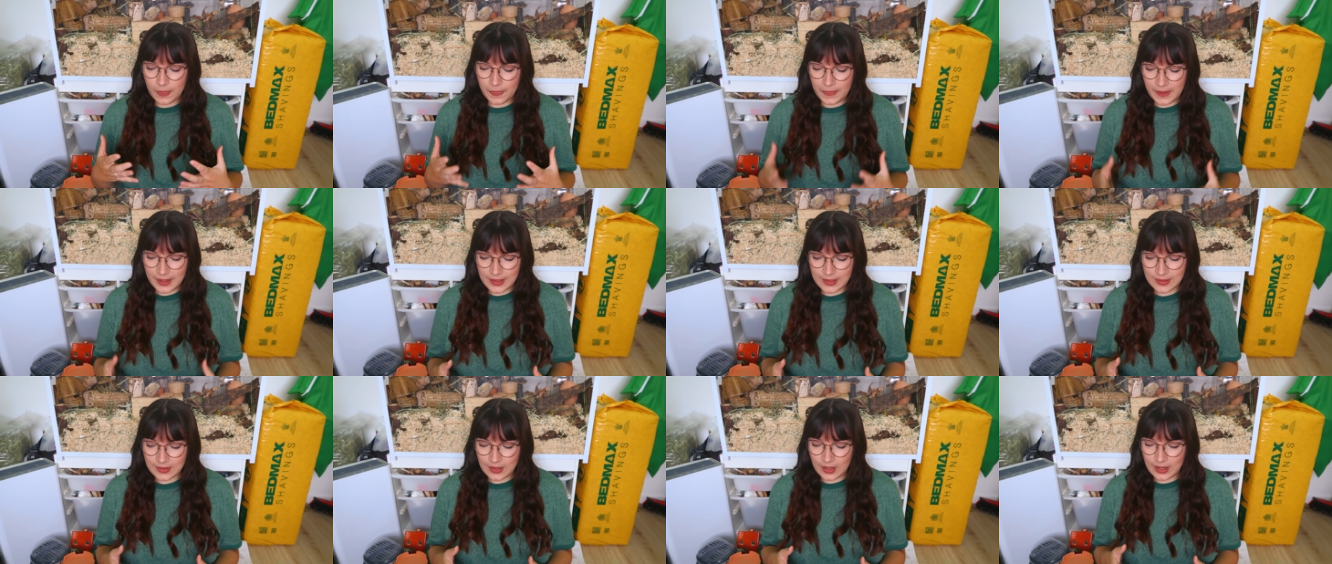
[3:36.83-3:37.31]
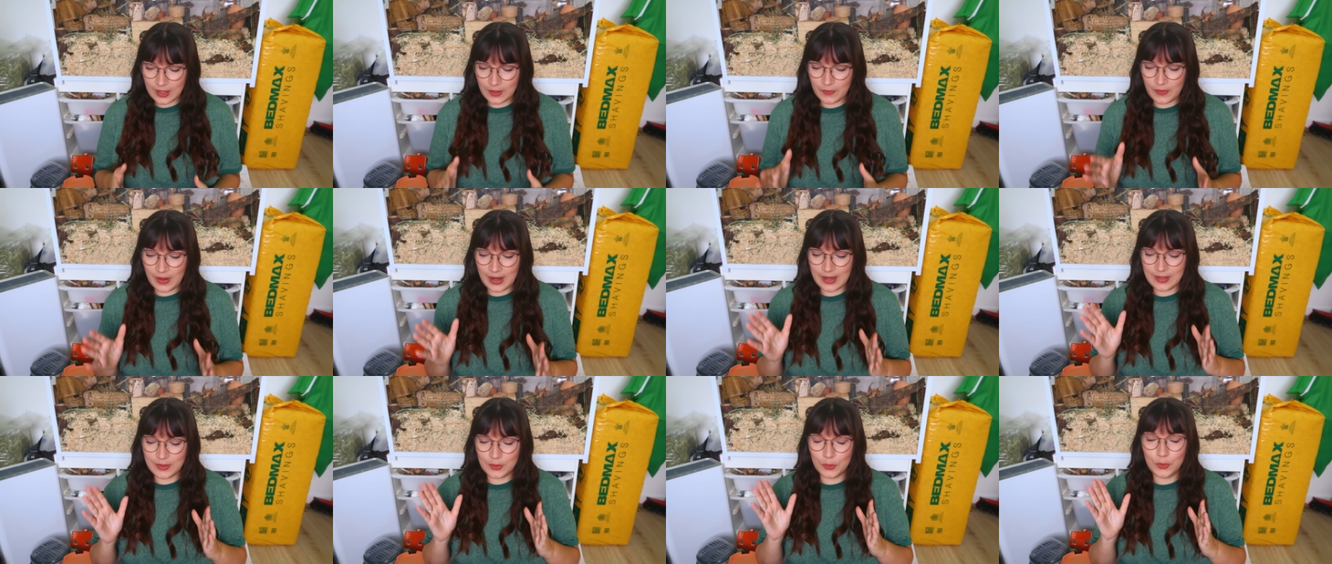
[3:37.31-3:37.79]
This side
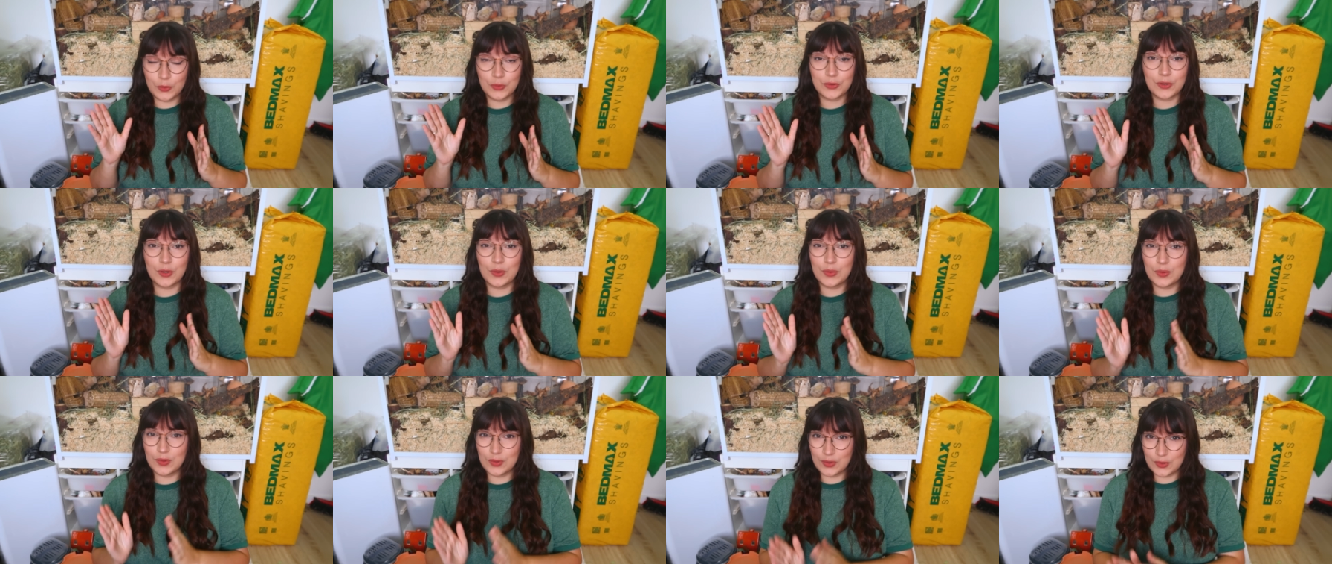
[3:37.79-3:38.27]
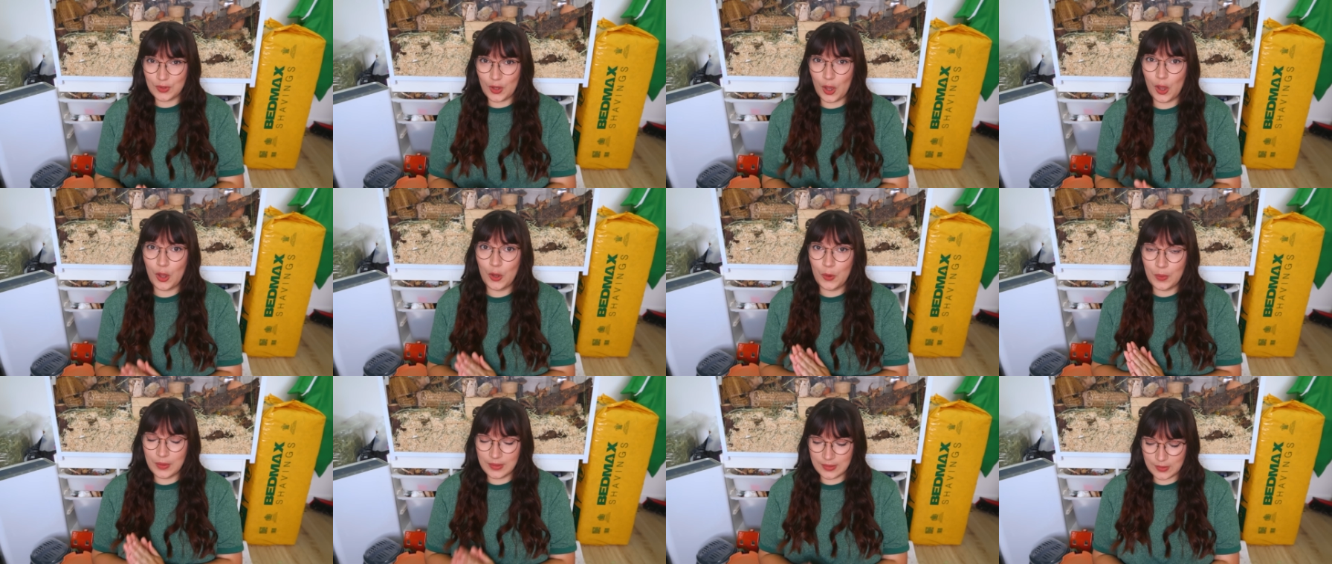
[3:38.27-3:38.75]
of it is also
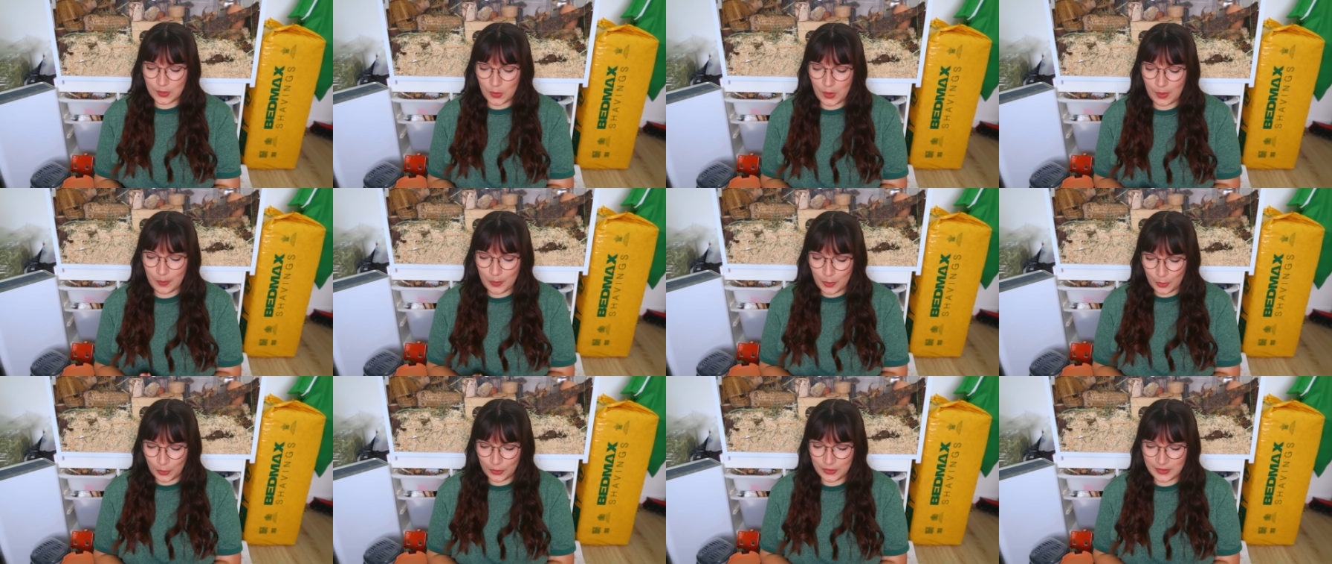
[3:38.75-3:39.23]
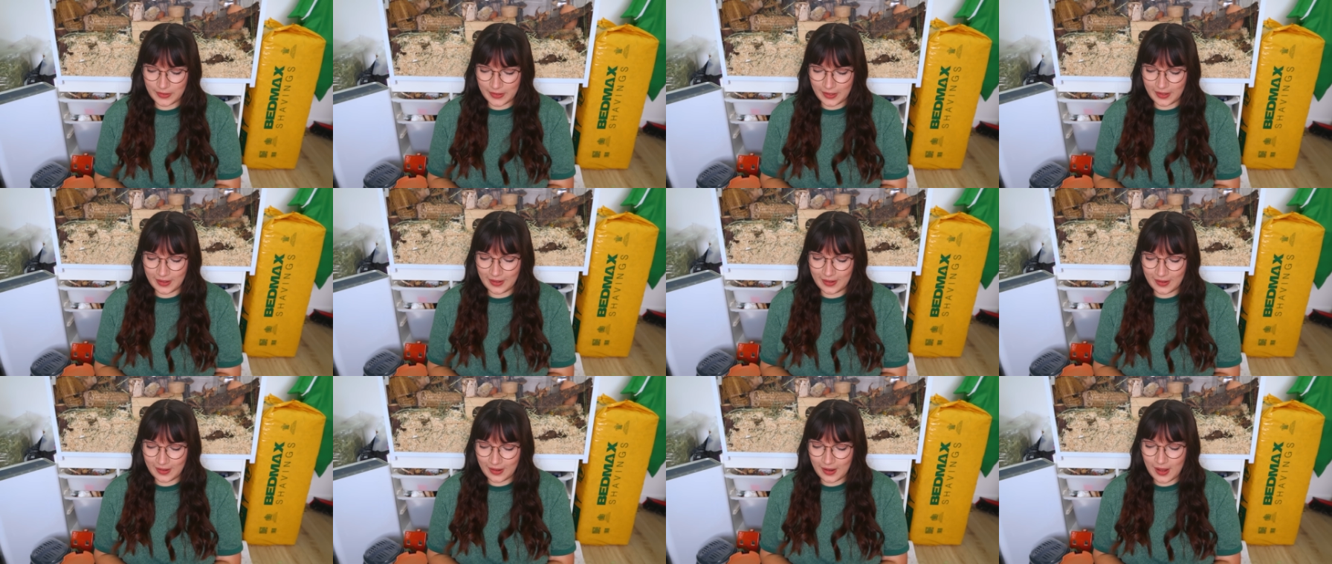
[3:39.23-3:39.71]
so, so
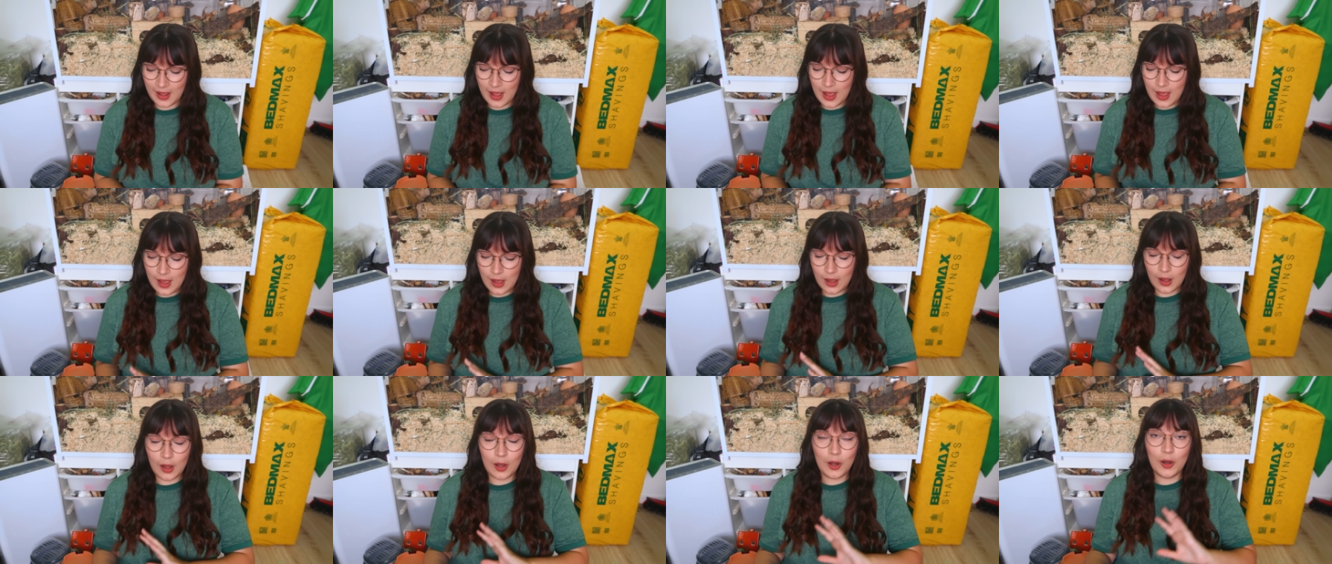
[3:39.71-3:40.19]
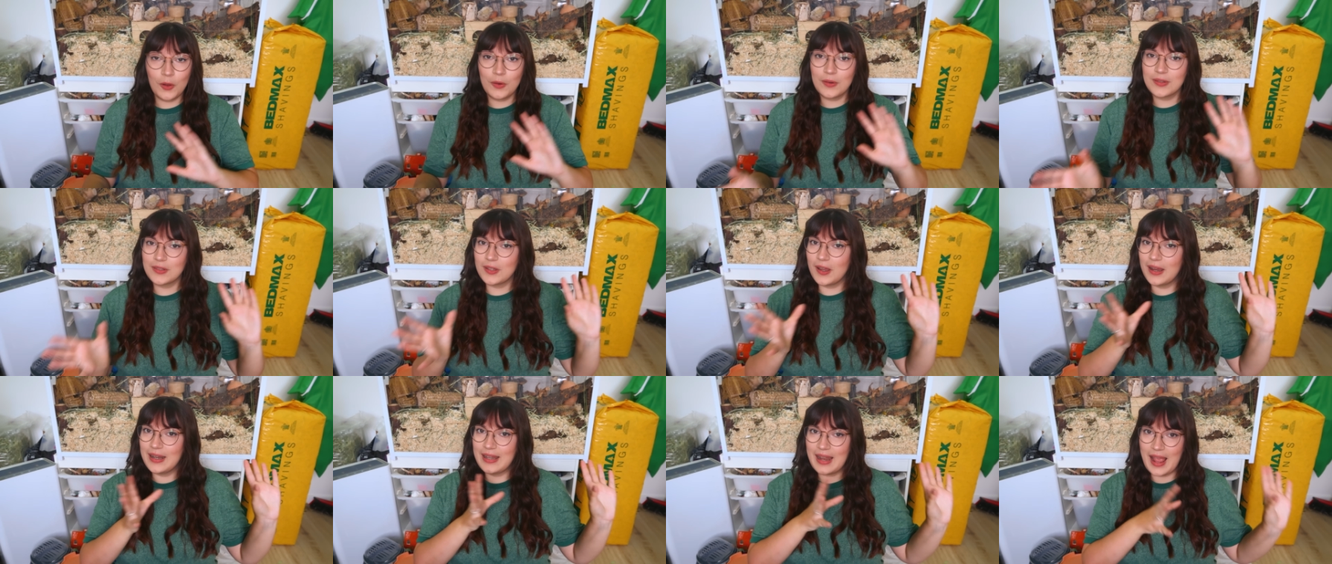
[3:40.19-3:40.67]
important
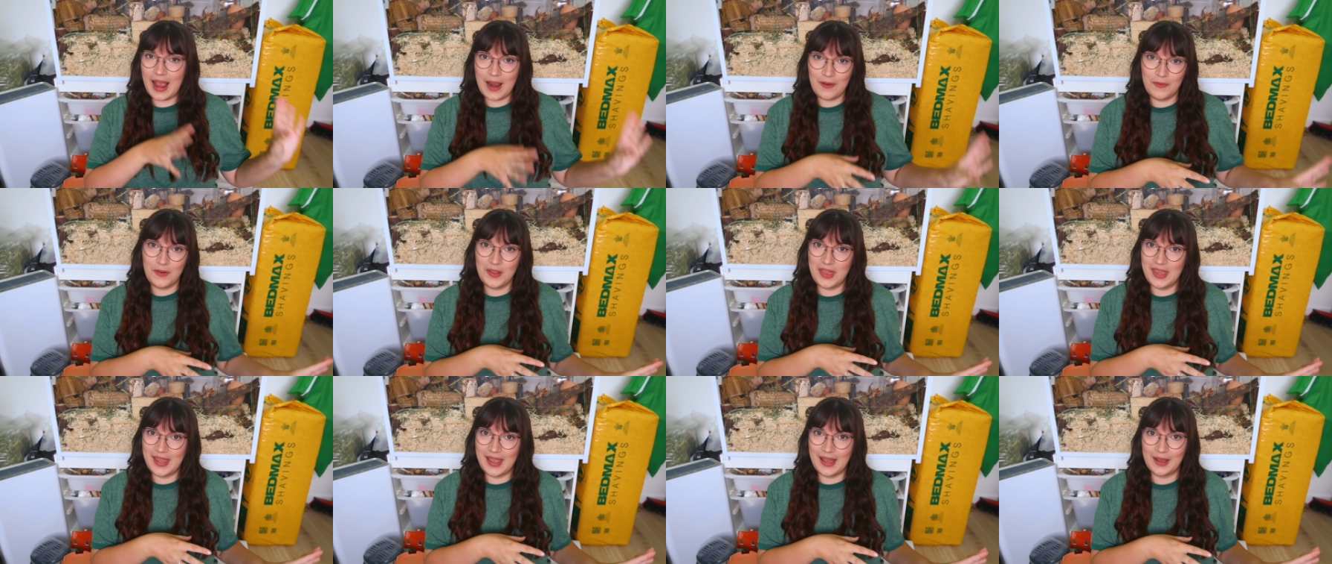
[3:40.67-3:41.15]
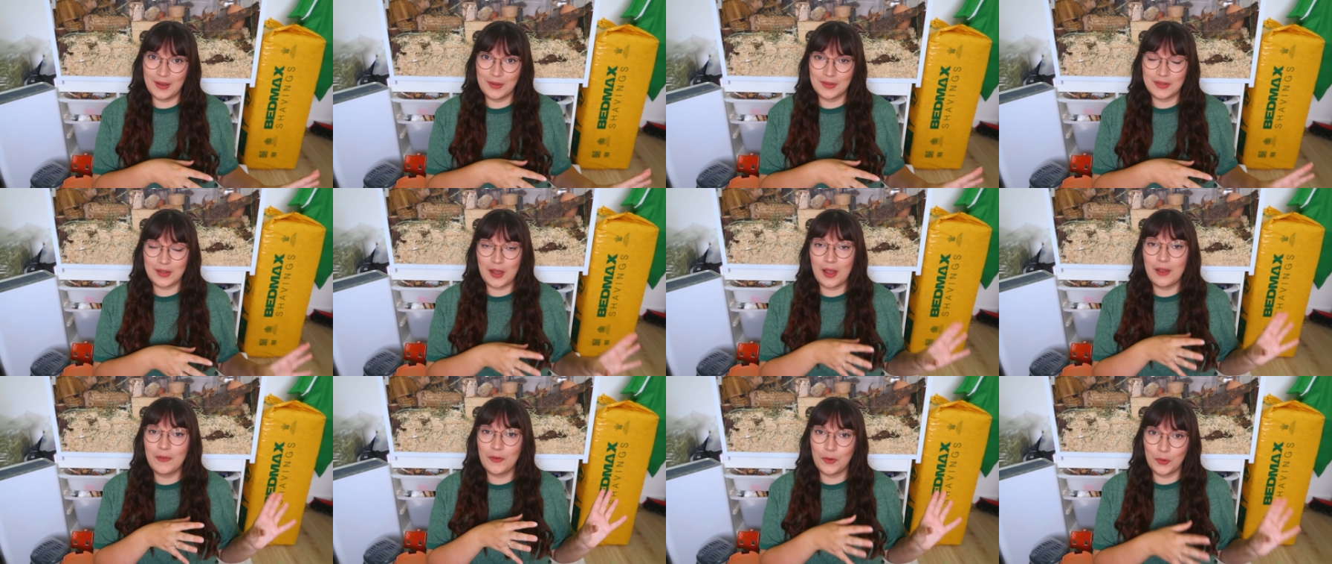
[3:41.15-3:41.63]
alongside everything
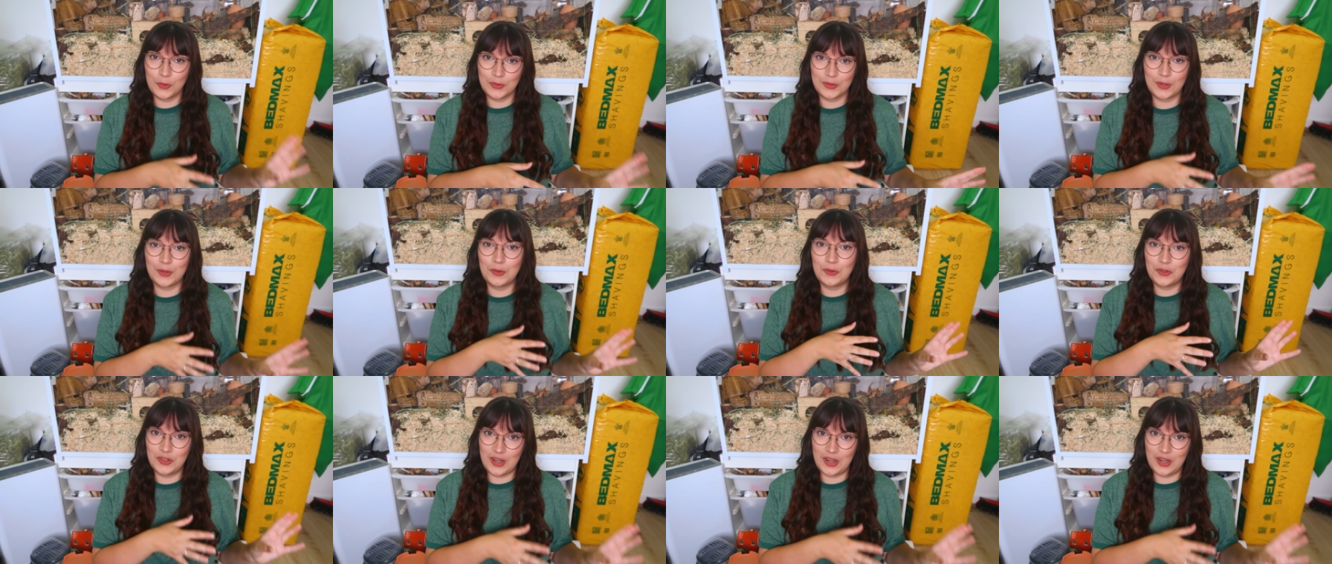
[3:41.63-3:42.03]
else I've also